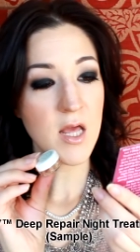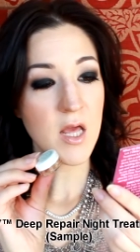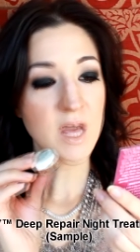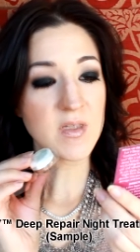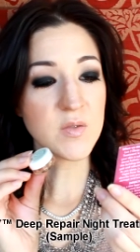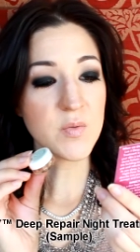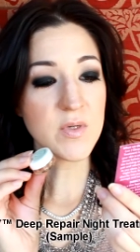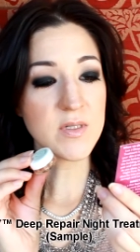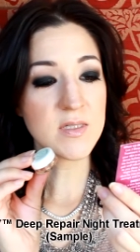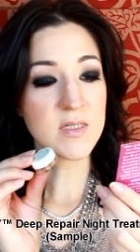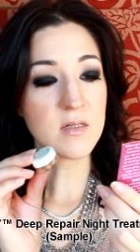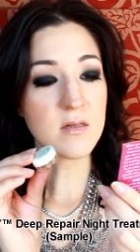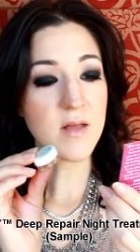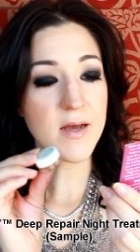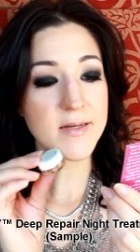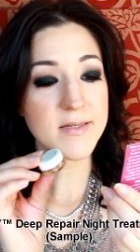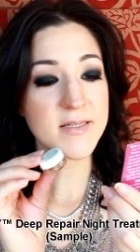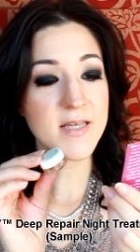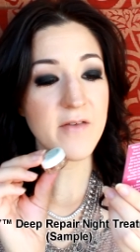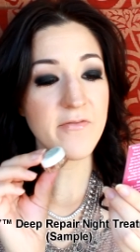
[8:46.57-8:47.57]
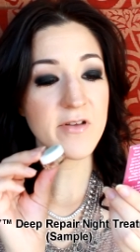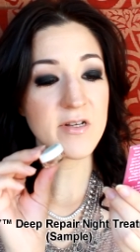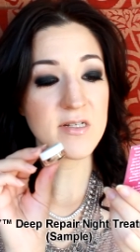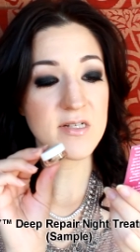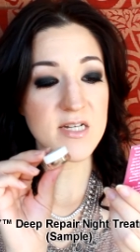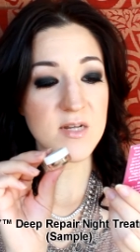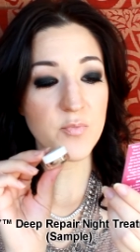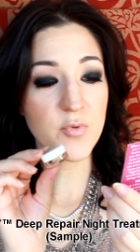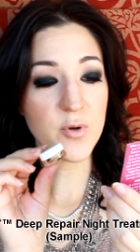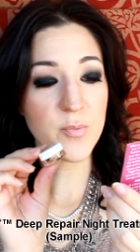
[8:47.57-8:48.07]
This was the Lux 7
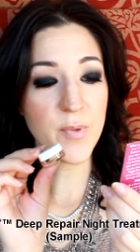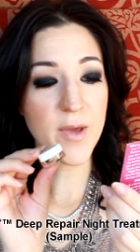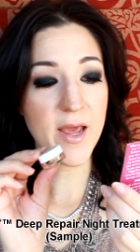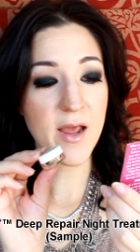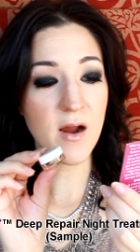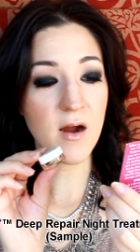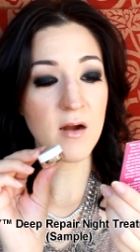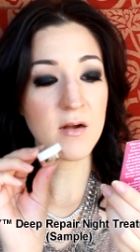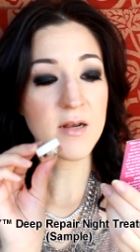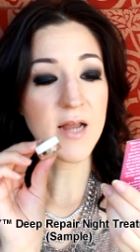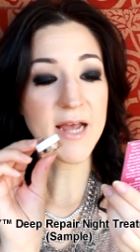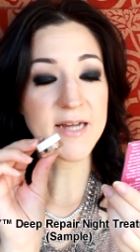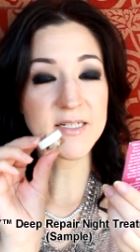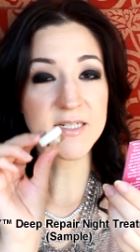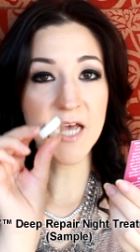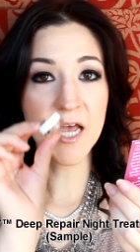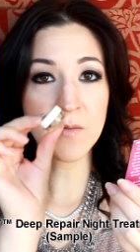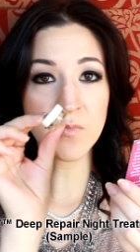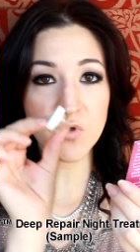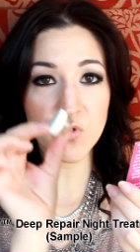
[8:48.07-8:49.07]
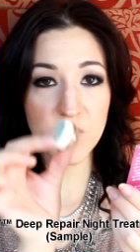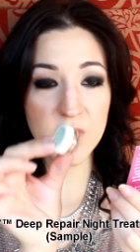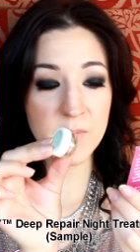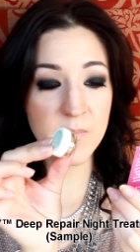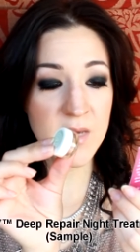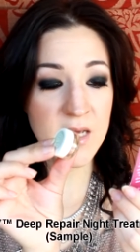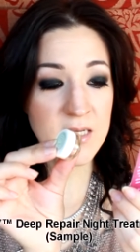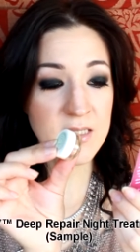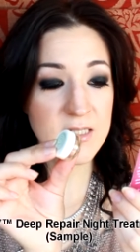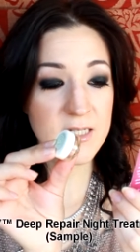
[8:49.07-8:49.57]
Deep Repair Nighttime
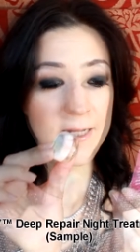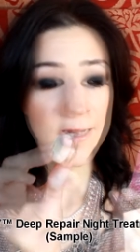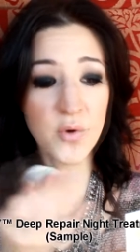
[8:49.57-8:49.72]
Treatment.